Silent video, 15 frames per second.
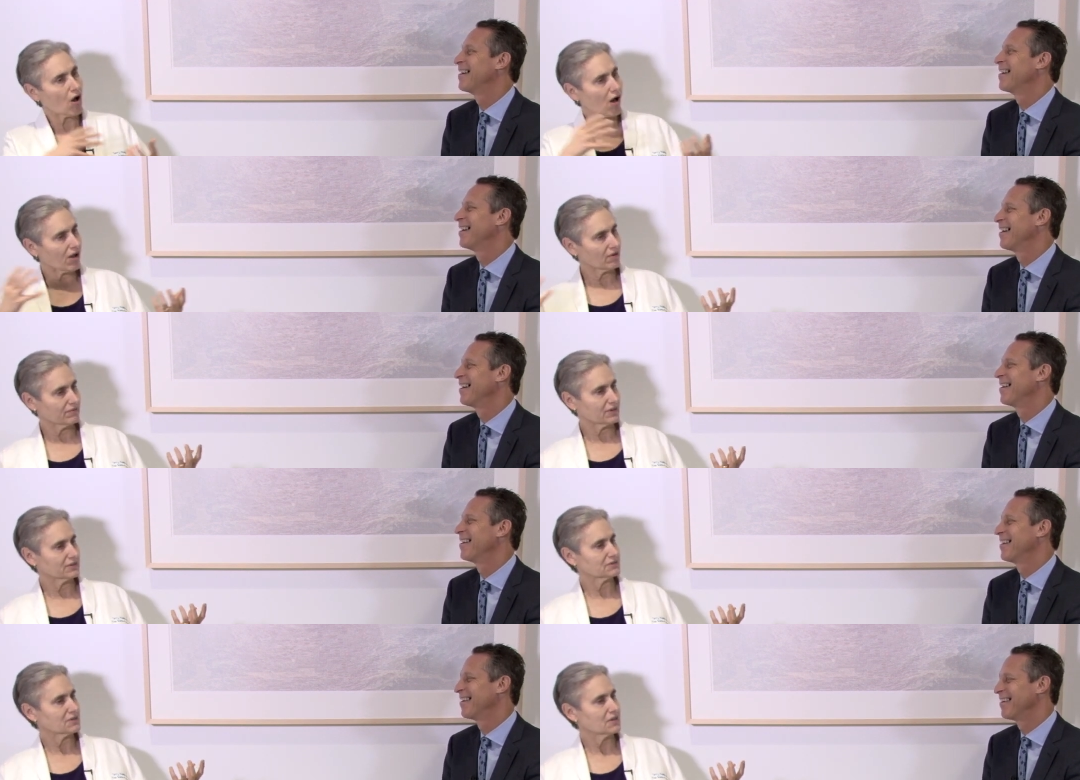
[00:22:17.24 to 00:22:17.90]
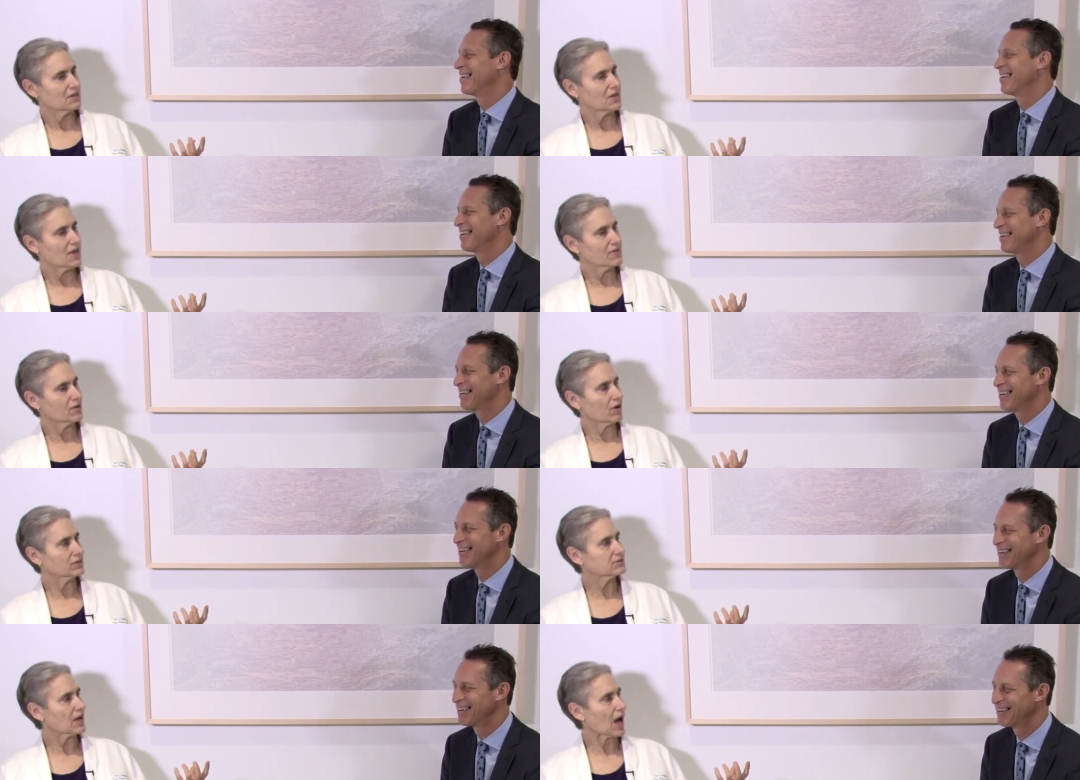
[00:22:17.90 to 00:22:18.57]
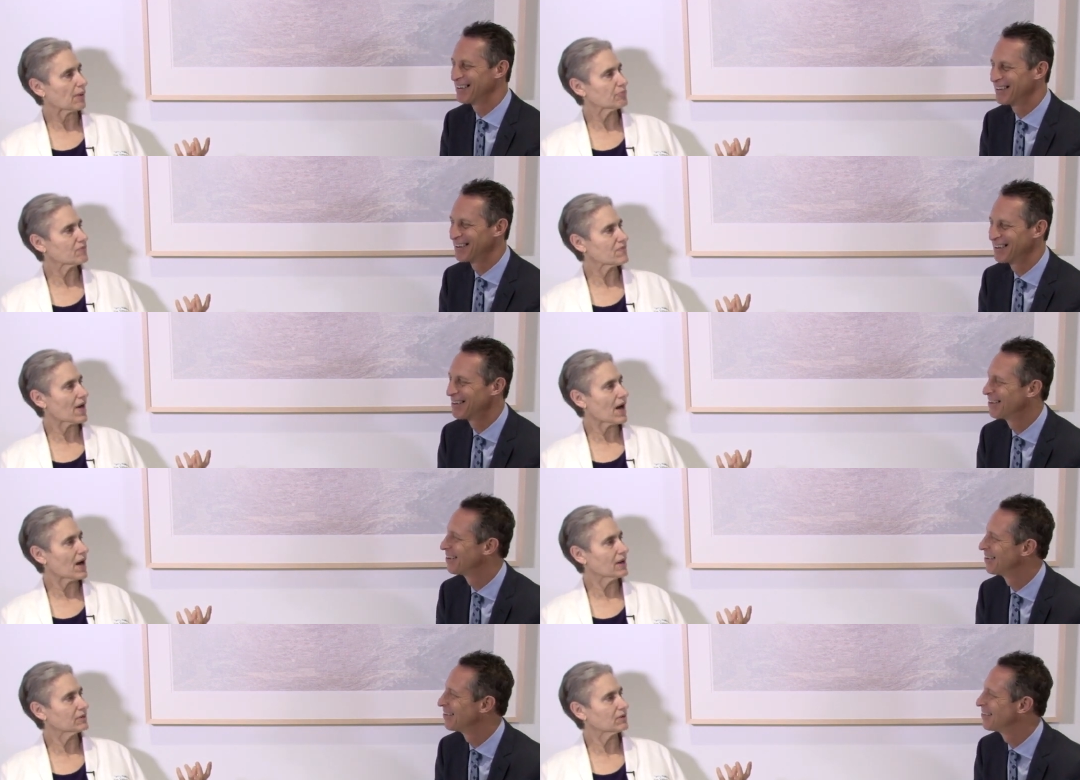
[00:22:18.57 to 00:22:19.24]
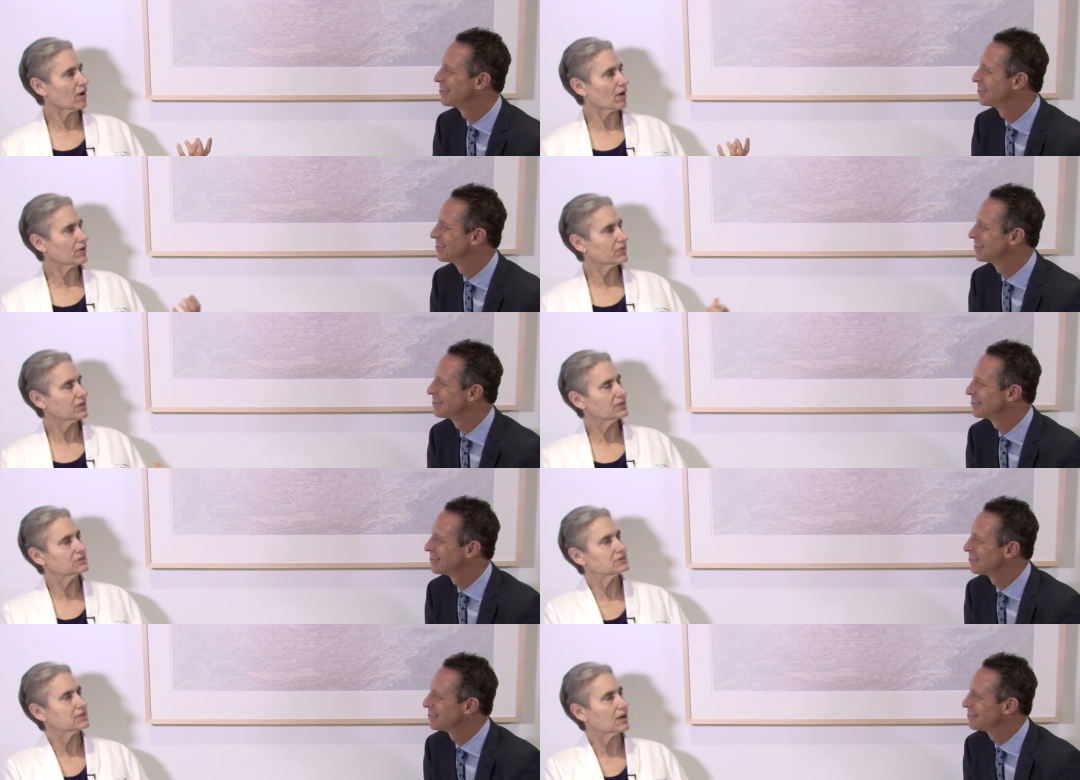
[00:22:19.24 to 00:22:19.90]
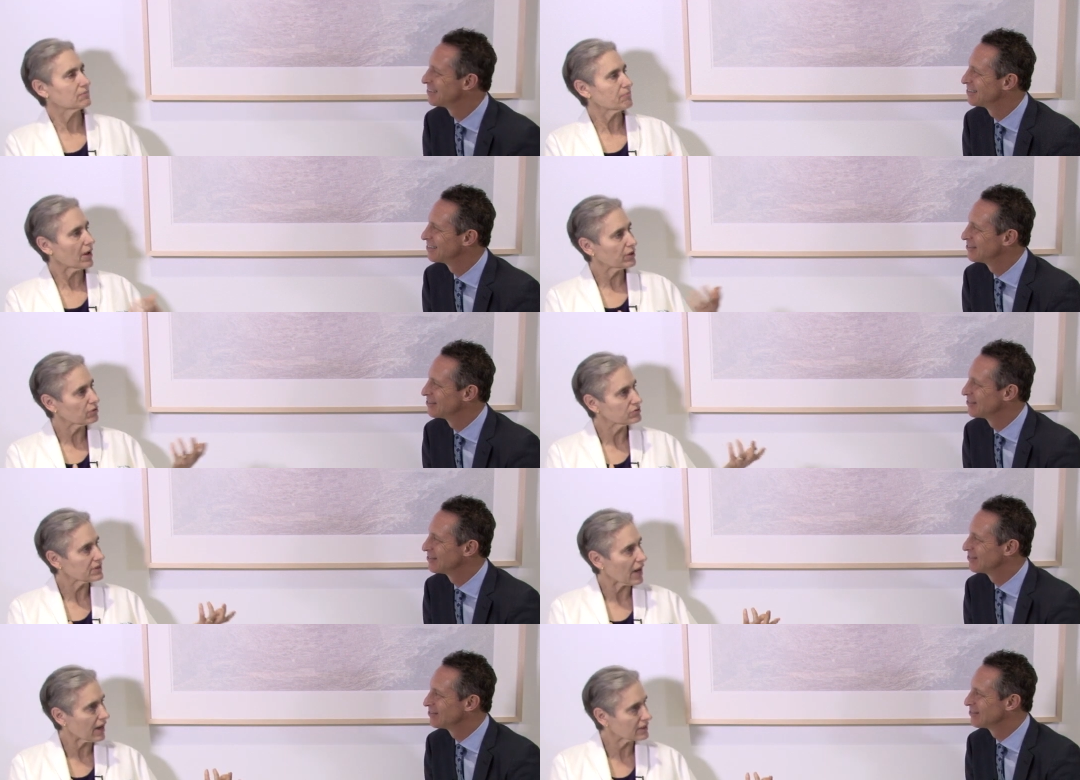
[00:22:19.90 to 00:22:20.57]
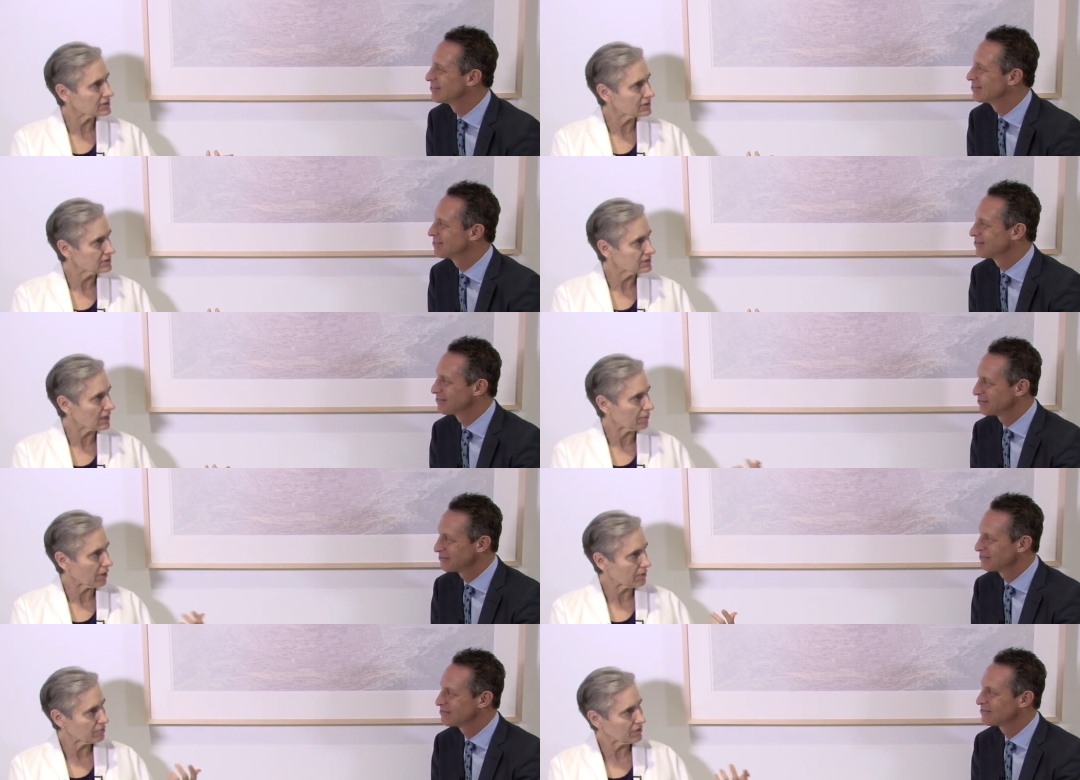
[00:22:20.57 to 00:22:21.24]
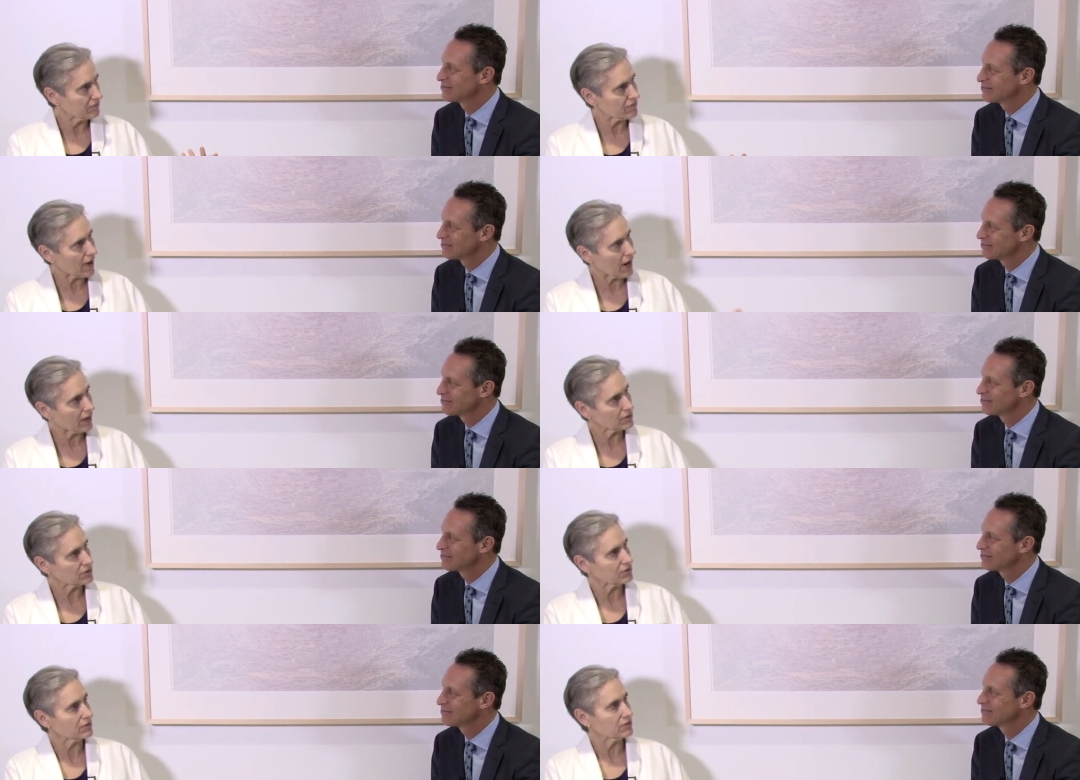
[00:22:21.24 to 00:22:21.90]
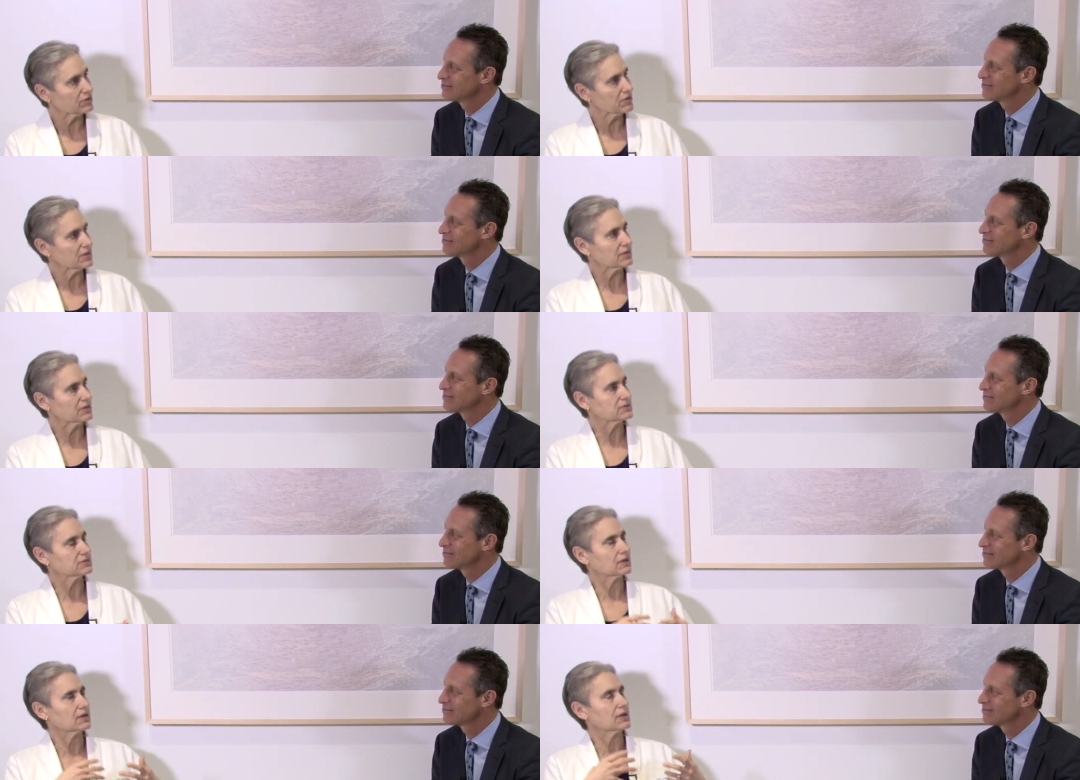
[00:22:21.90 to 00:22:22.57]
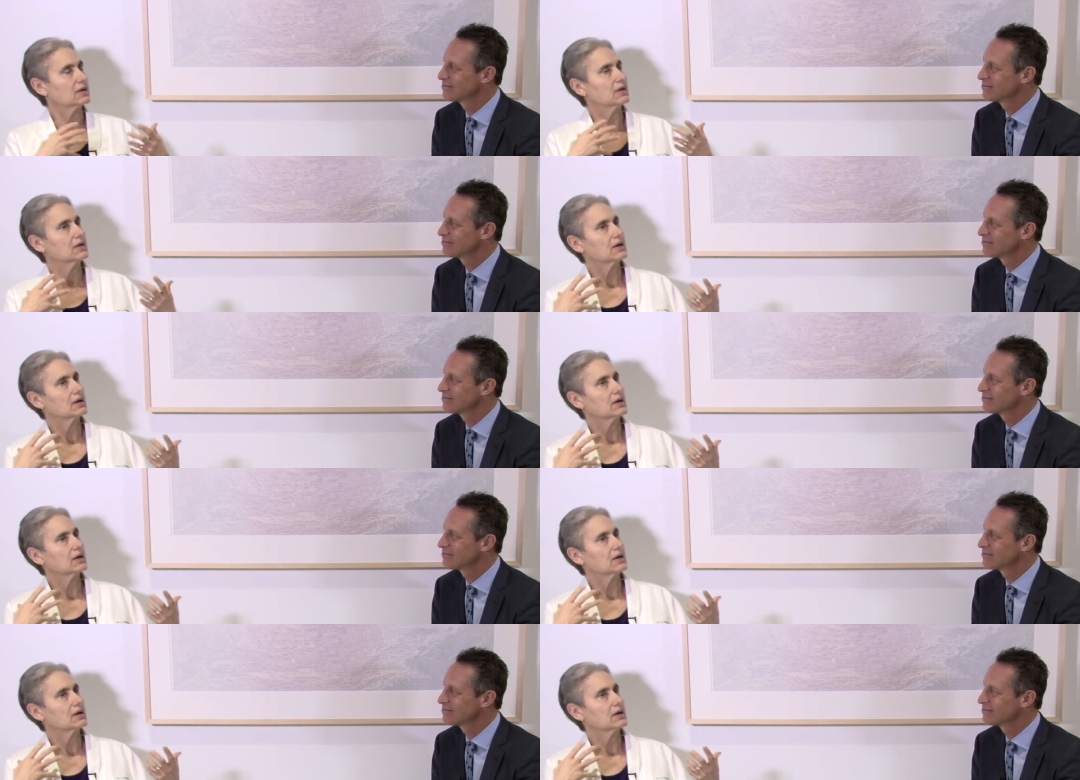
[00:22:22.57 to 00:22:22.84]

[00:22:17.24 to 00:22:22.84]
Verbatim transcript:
Speaker 1: all of it. And then on top of that are these uh, mycotoxins that might be a factor, these uh,